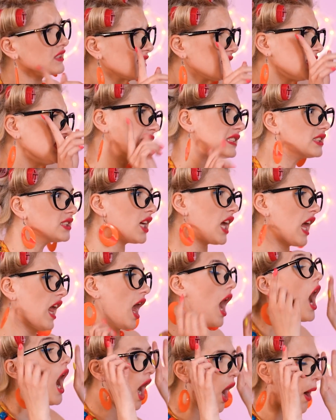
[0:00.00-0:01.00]
This is
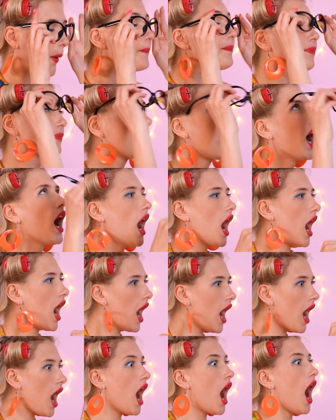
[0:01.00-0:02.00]
awesome!
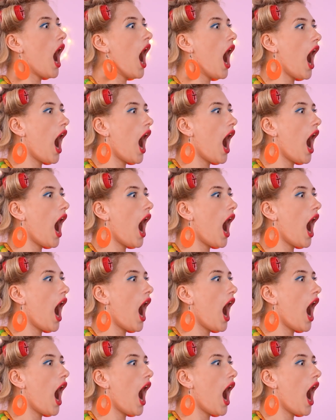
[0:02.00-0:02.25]
Here, the